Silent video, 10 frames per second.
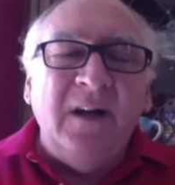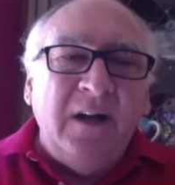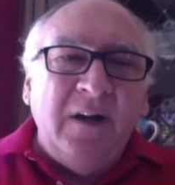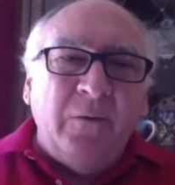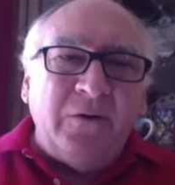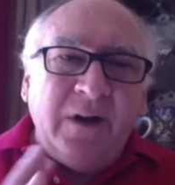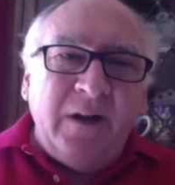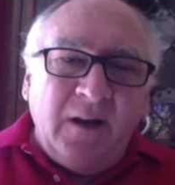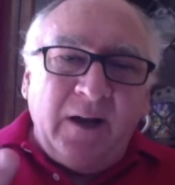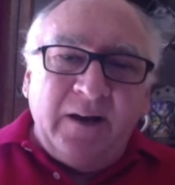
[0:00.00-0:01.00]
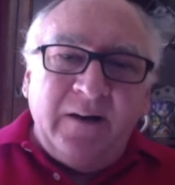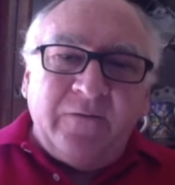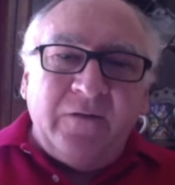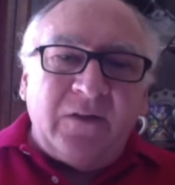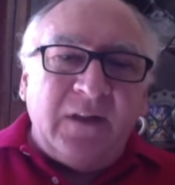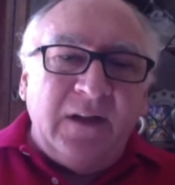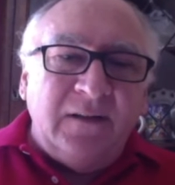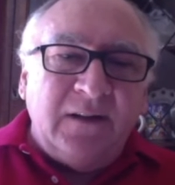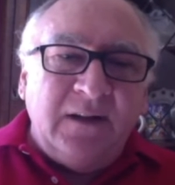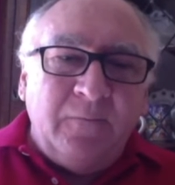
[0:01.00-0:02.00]
we're trying a lot of different things
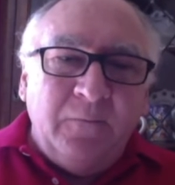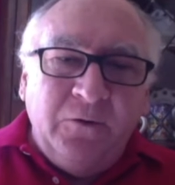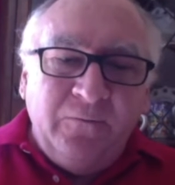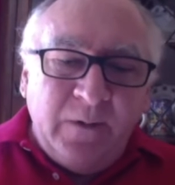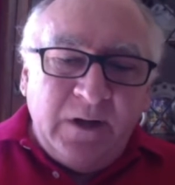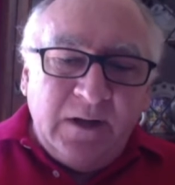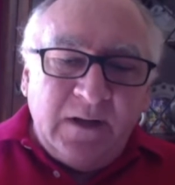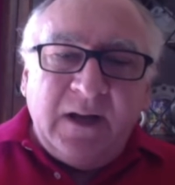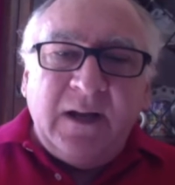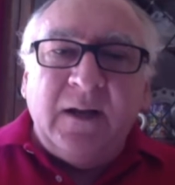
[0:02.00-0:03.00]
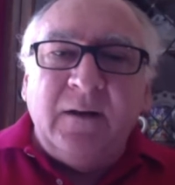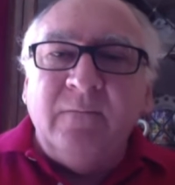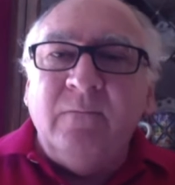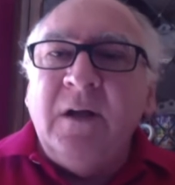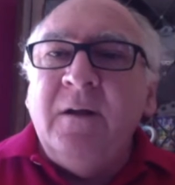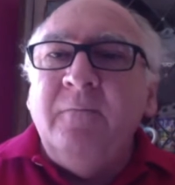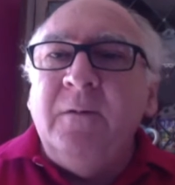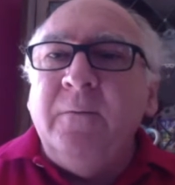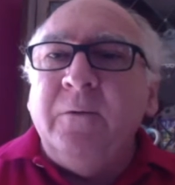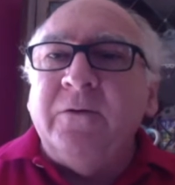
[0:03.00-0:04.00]
to get movement and be
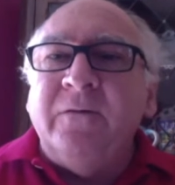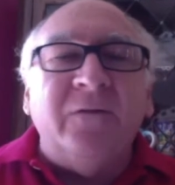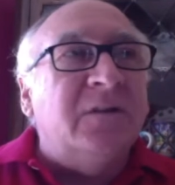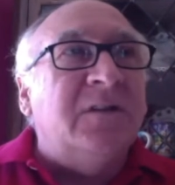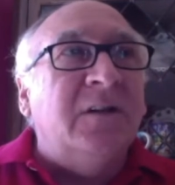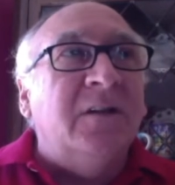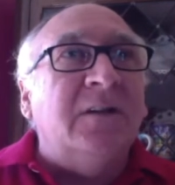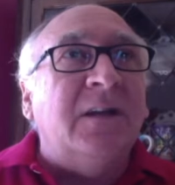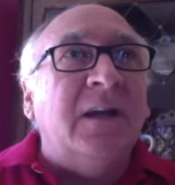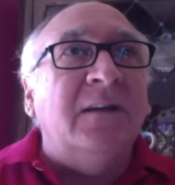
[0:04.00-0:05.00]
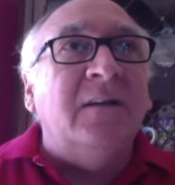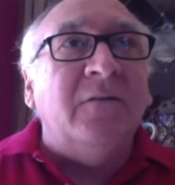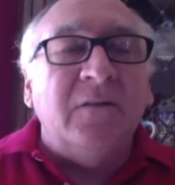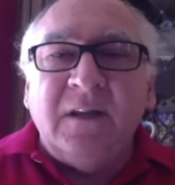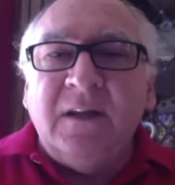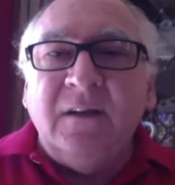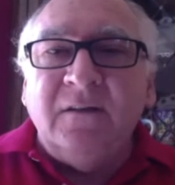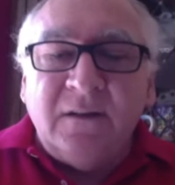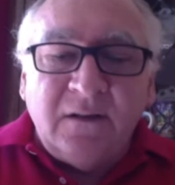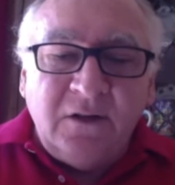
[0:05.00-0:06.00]
able to facilitate different things
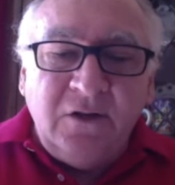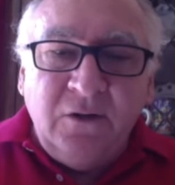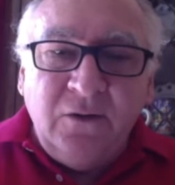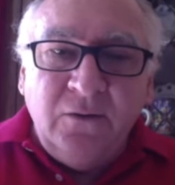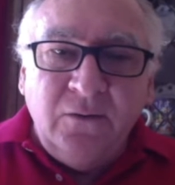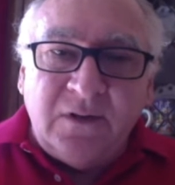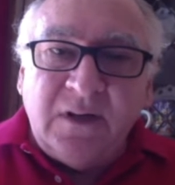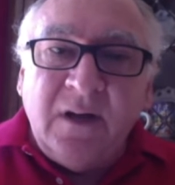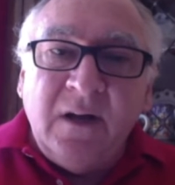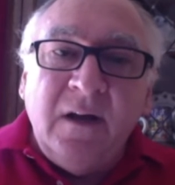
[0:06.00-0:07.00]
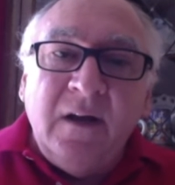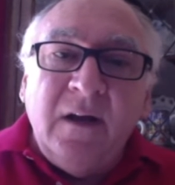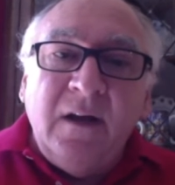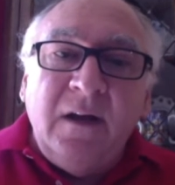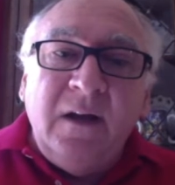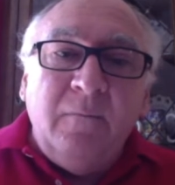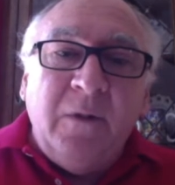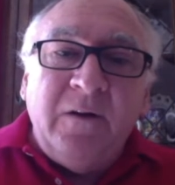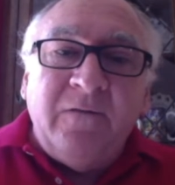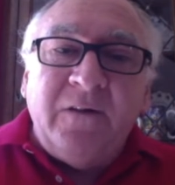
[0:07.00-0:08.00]
to use in
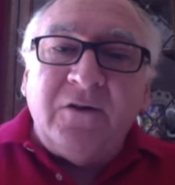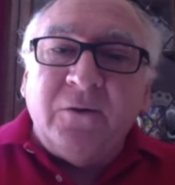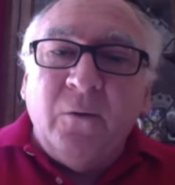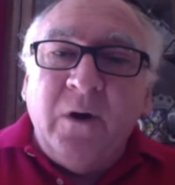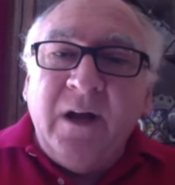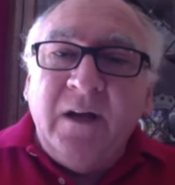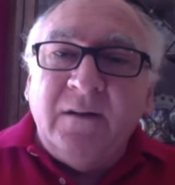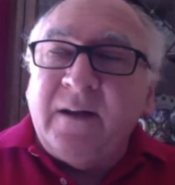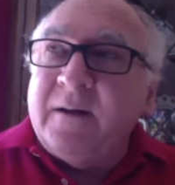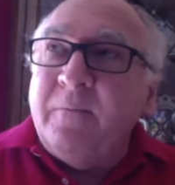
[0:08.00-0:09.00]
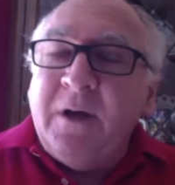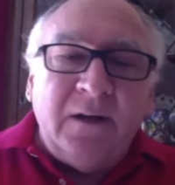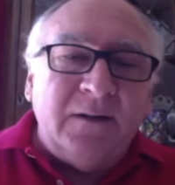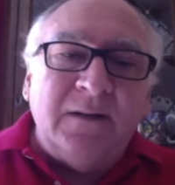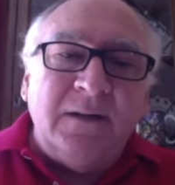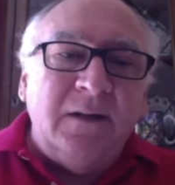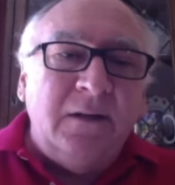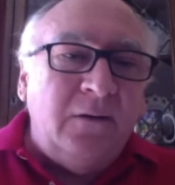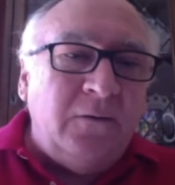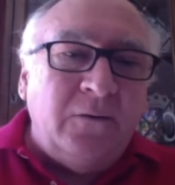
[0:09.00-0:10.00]
beneficial ways like
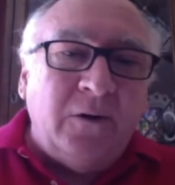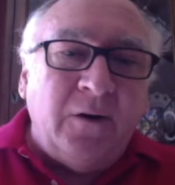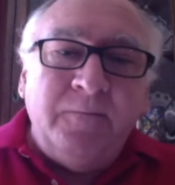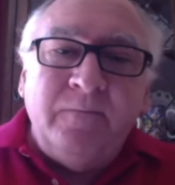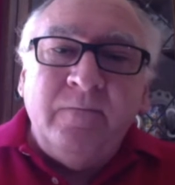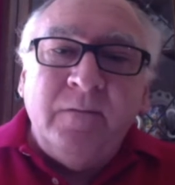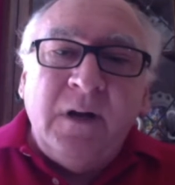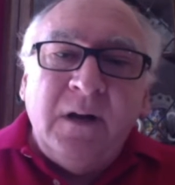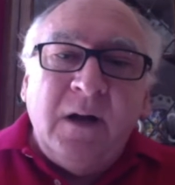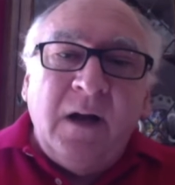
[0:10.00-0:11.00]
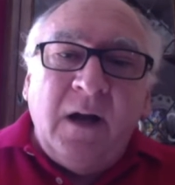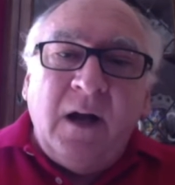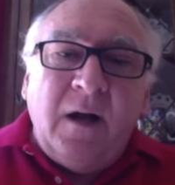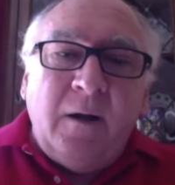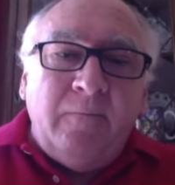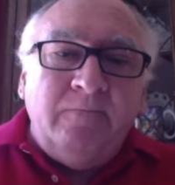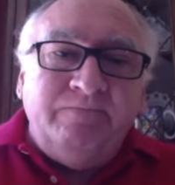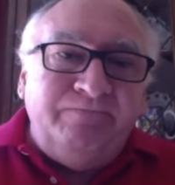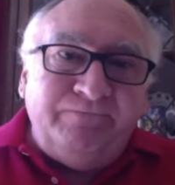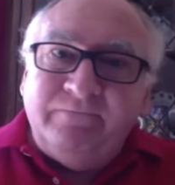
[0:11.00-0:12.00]
medicine or um,
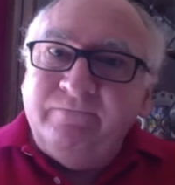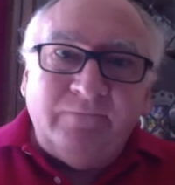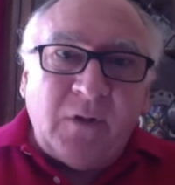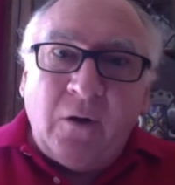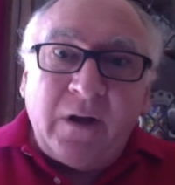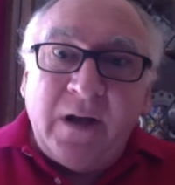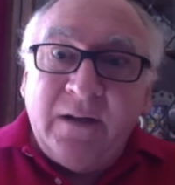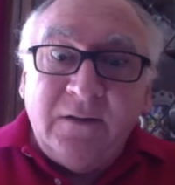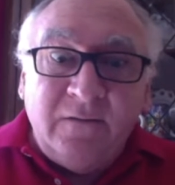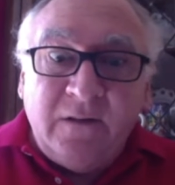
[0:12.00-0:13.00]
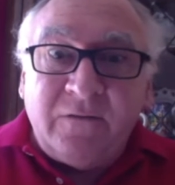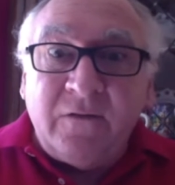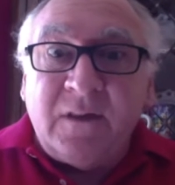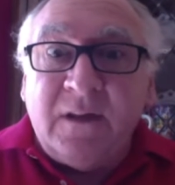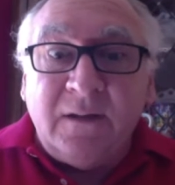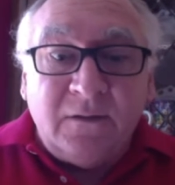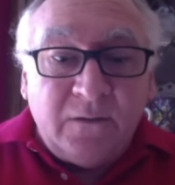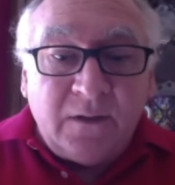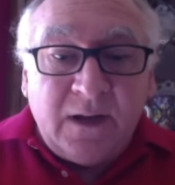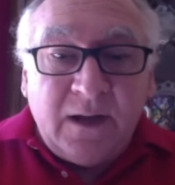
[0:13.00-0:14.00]
all kinds of different things
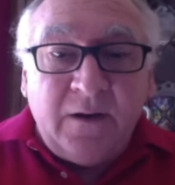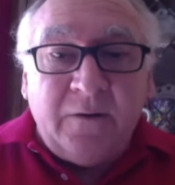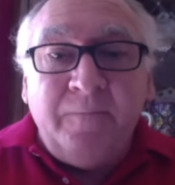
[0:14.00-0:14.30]
with the nano.